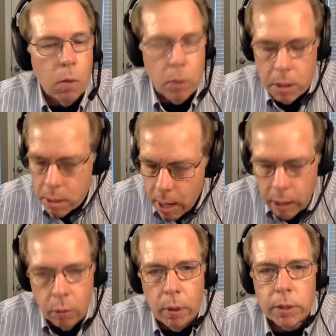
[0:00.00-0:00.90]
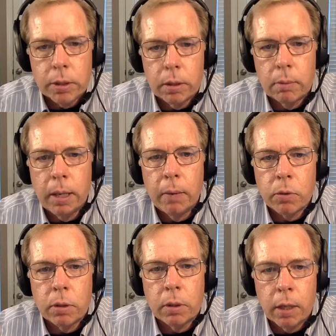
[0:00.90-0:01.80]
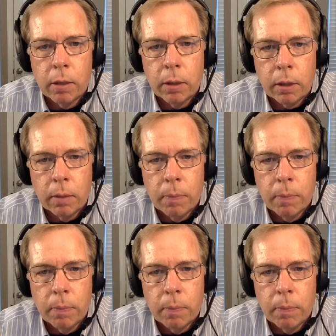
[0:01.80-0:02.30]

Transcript: We're not questioning the Bible's integrity.